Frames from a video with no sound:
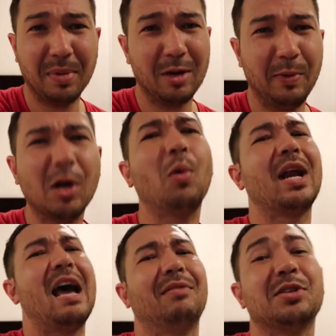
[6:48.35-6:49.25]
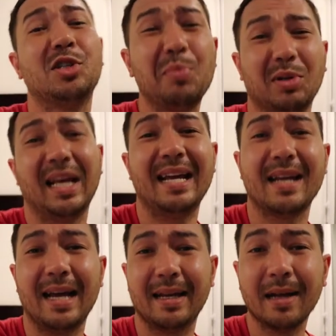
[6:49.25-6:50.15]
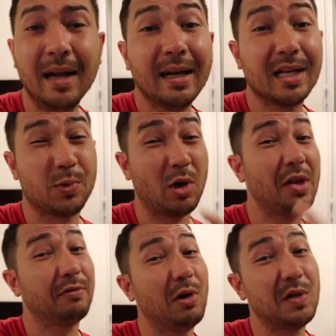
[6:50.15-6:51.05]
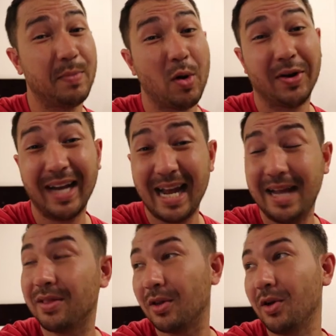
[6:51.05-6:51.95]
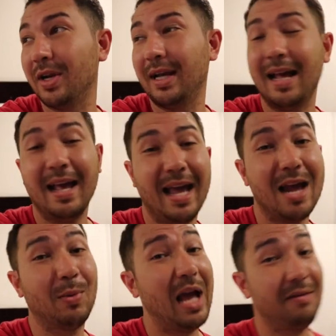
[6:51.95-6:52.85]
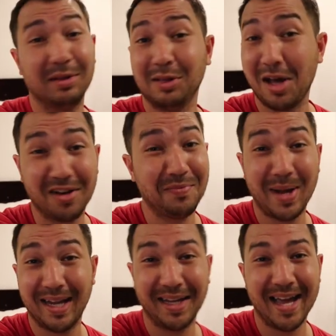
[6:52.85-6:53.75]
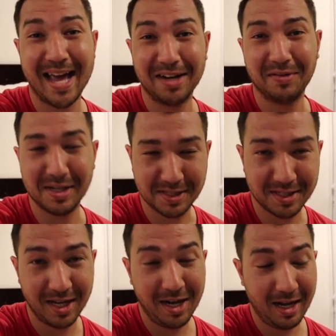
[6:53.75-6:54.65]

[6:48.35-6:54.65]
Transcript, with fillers: but we don't want to have a super late night because we're on the road tomorrow at eight thirty and we have a lot of biking ahead of us.